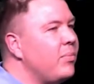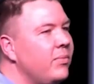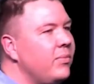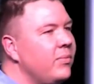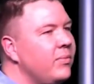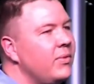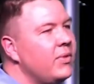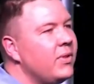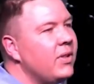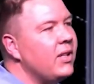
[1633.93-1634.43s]

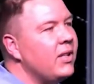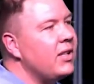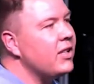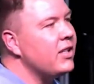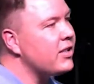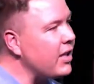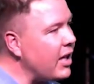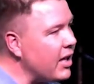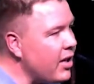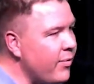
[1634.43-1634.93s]
up.
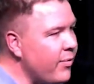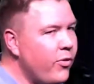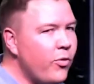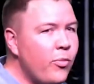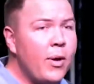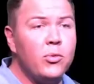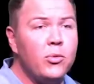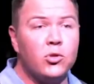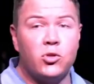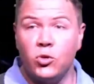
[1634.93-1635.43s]
Sign
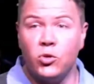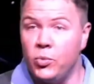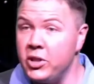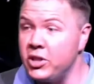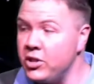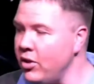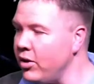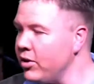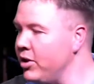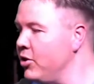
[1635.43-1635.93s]
up for Bible
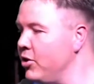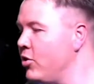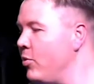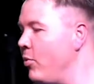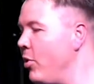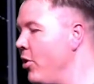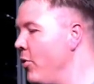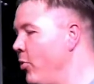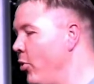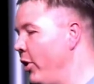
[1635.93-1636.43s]
school. We're
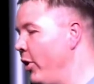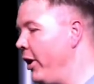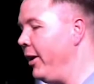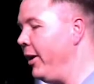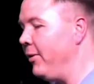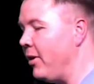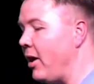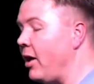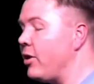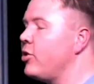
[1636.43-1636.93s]
starting tomorrow
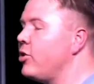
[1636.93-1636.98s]
morning.